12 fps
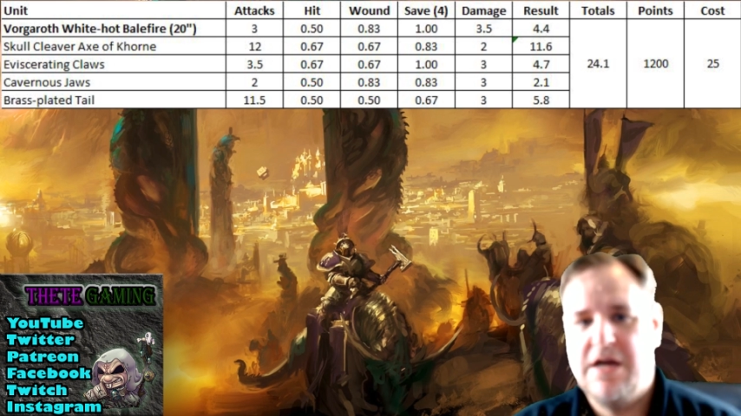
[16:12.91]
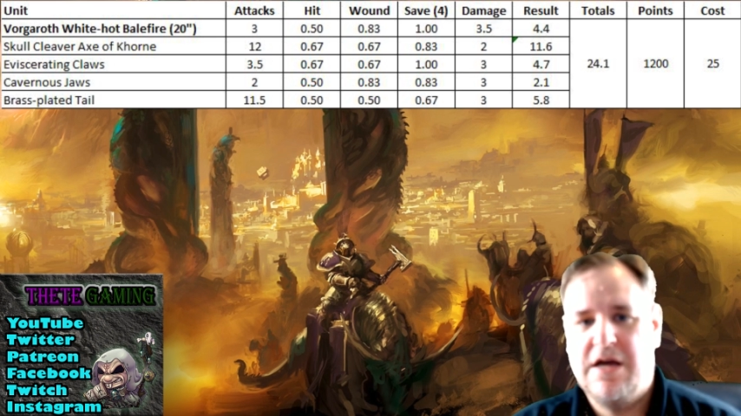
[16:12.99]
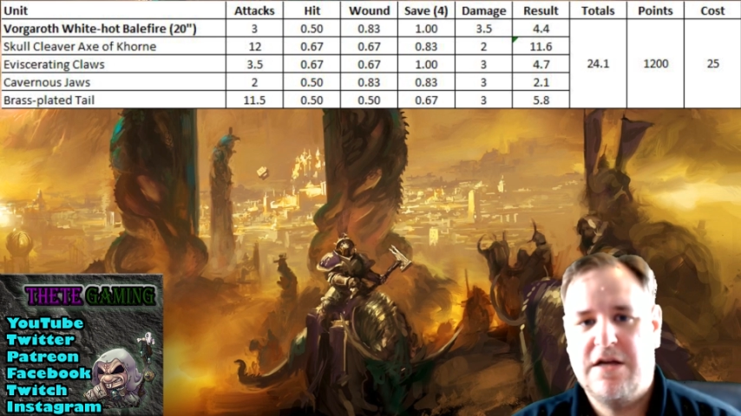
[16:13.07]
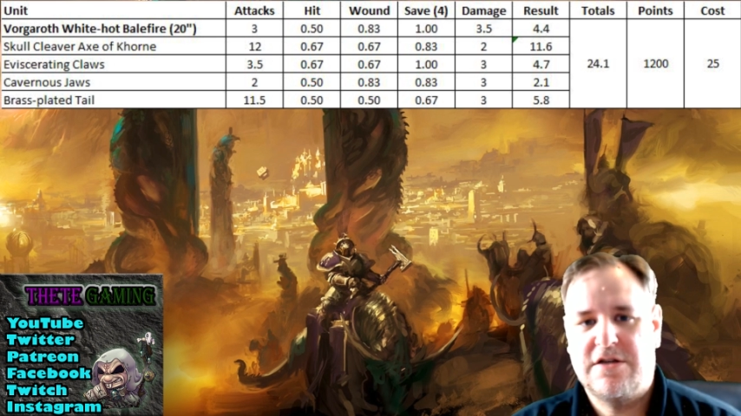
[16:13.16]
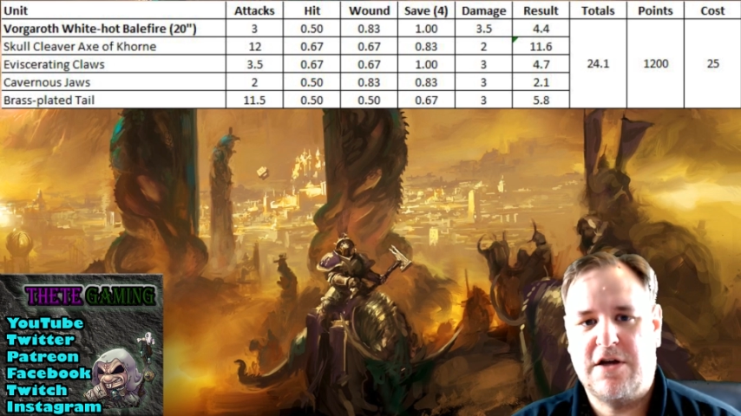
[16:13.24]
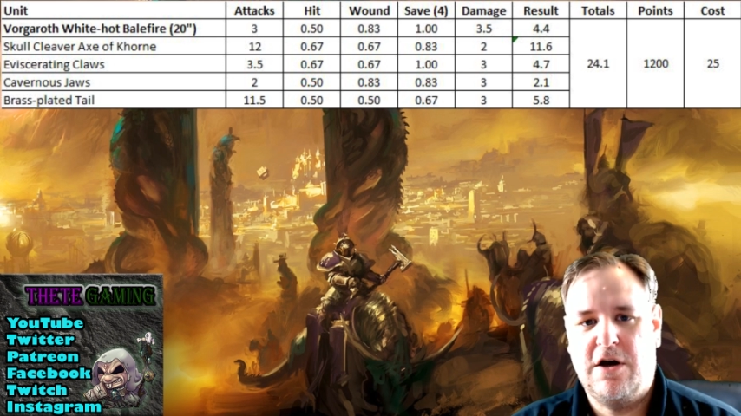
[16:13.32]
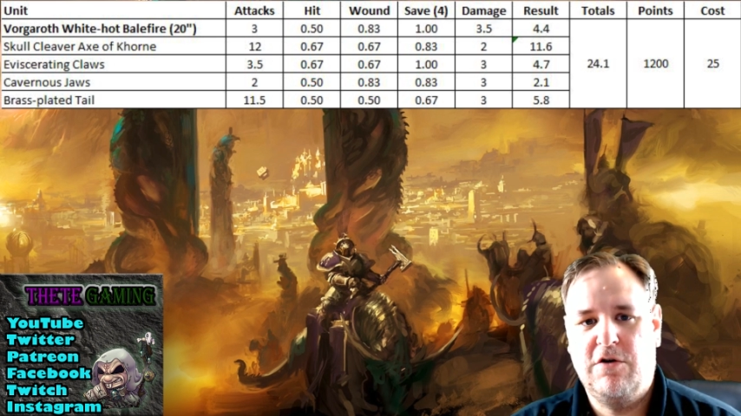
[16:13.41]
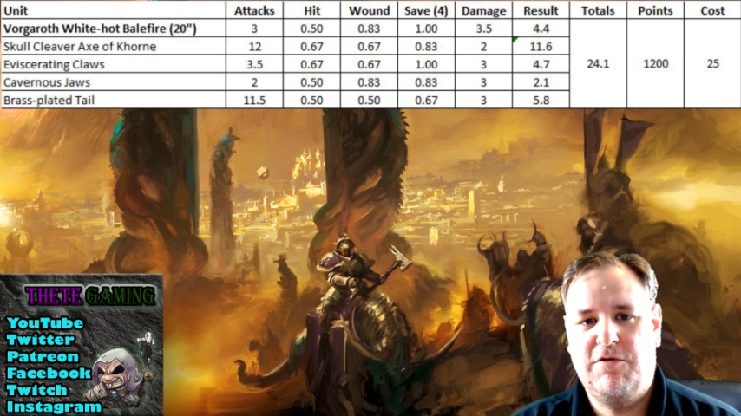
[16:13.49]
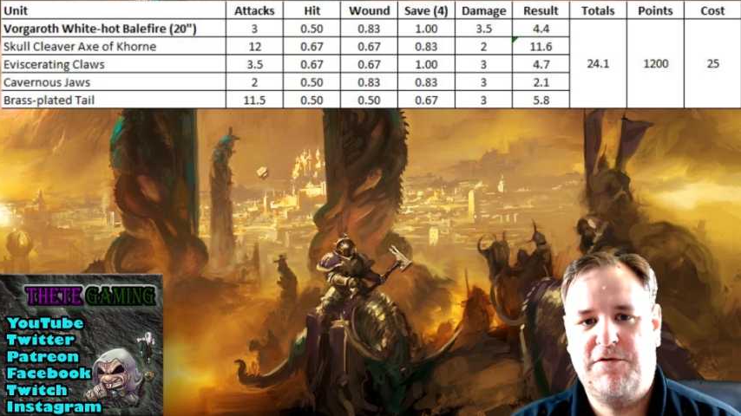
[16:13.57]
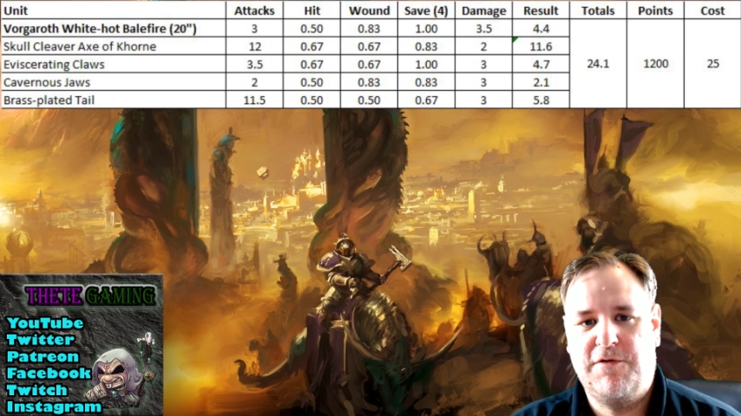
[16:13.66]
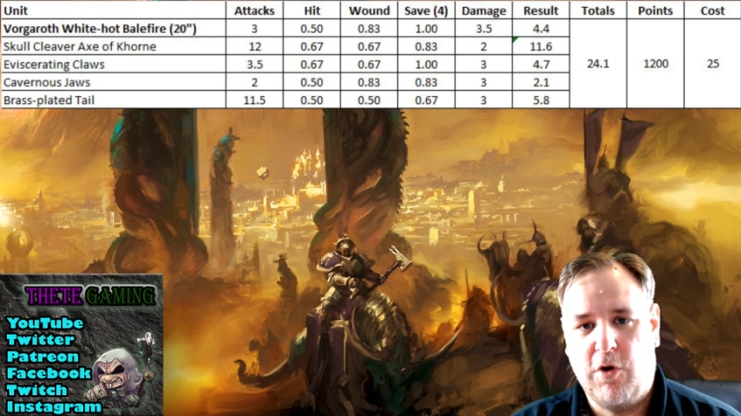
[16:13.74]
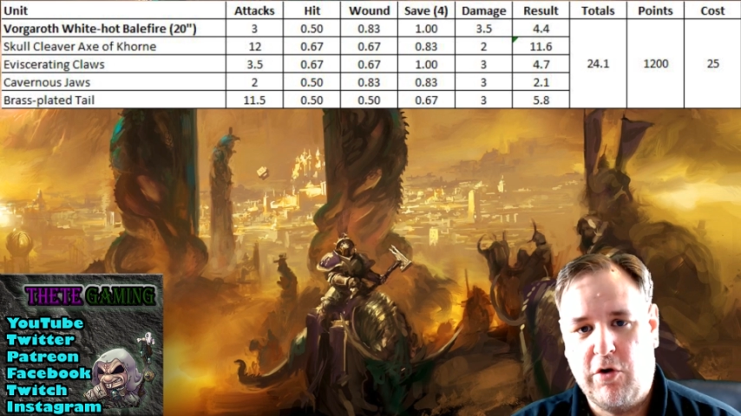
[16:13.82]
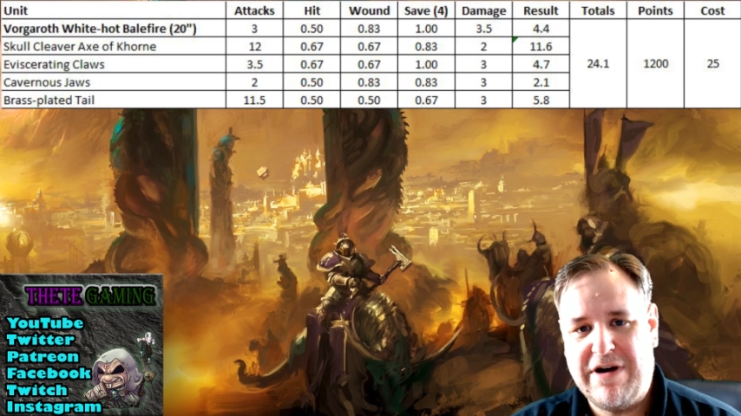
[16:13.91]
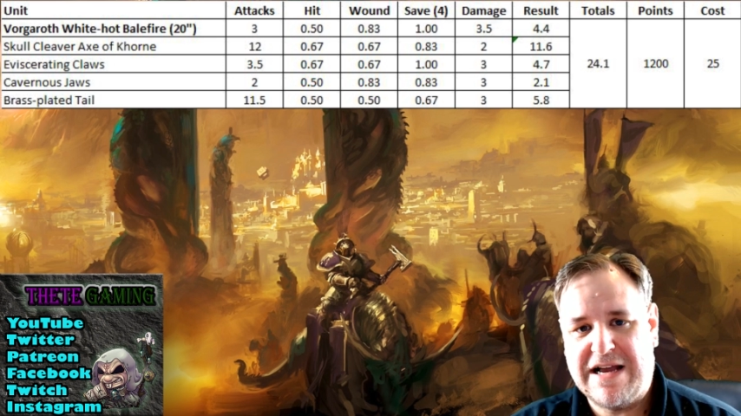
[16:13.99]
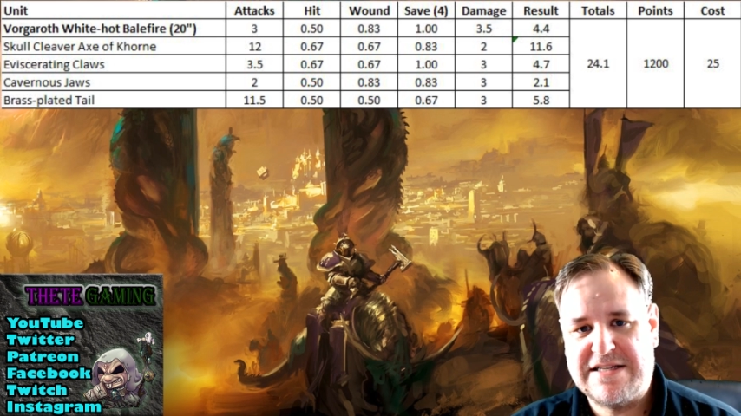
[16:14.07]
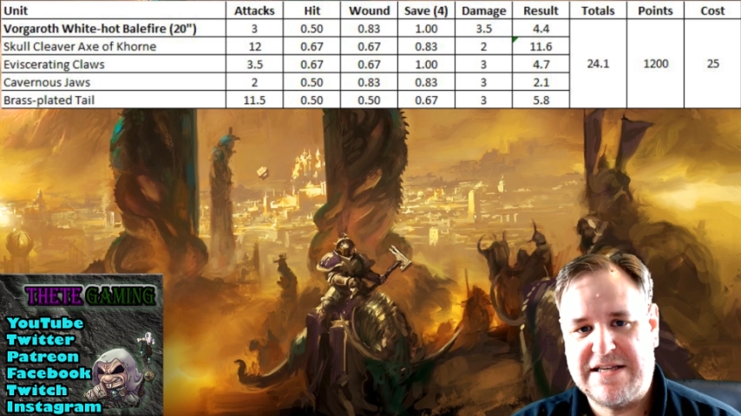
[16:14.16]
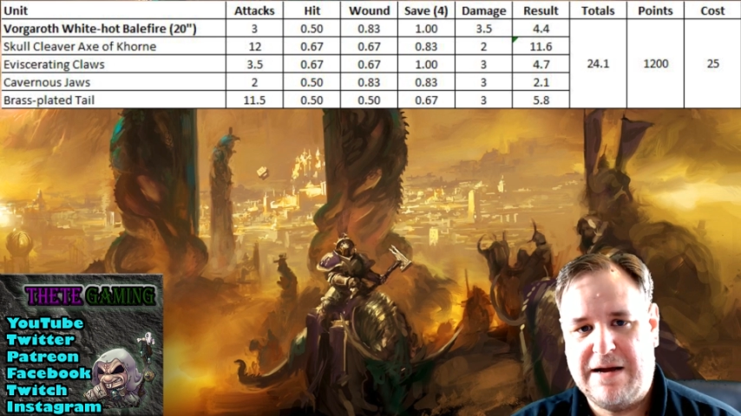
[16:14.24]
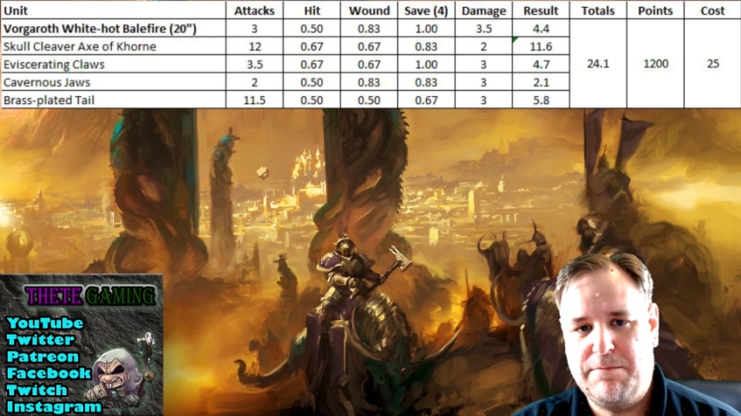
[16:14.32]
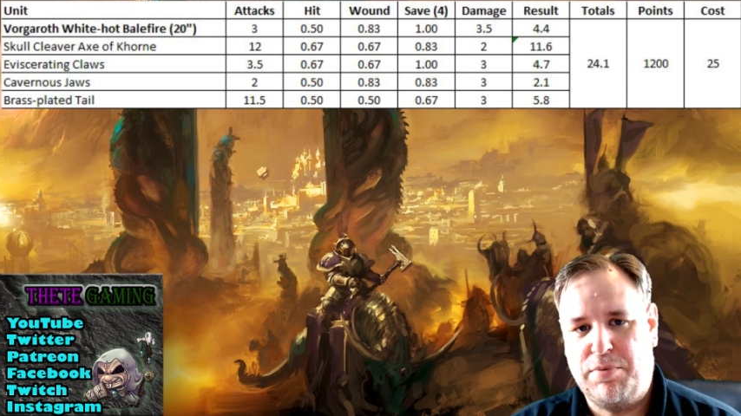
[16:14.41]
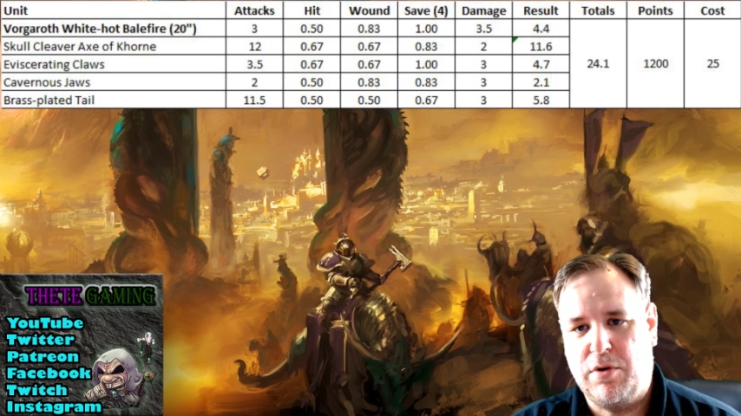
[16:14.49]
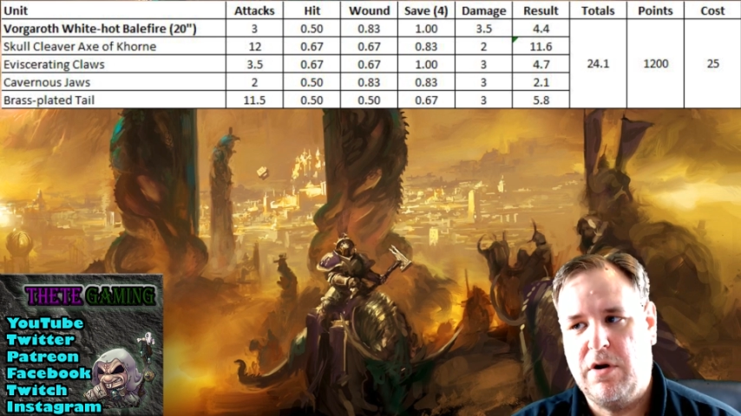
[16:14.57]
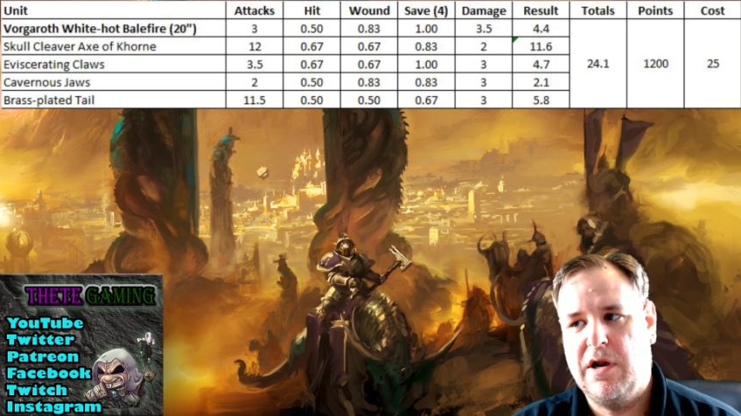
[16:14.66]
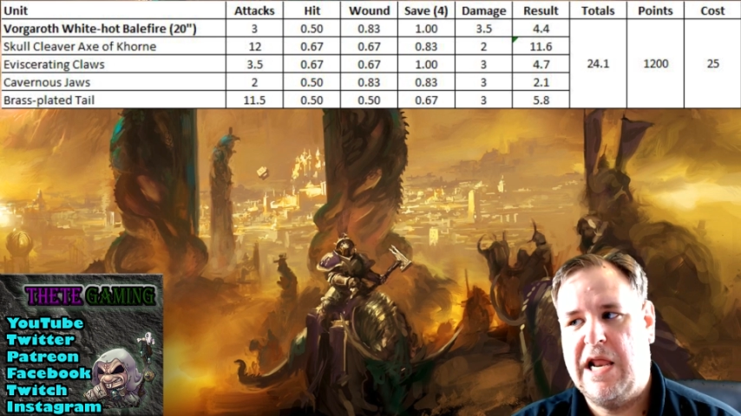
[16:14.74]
So, for example,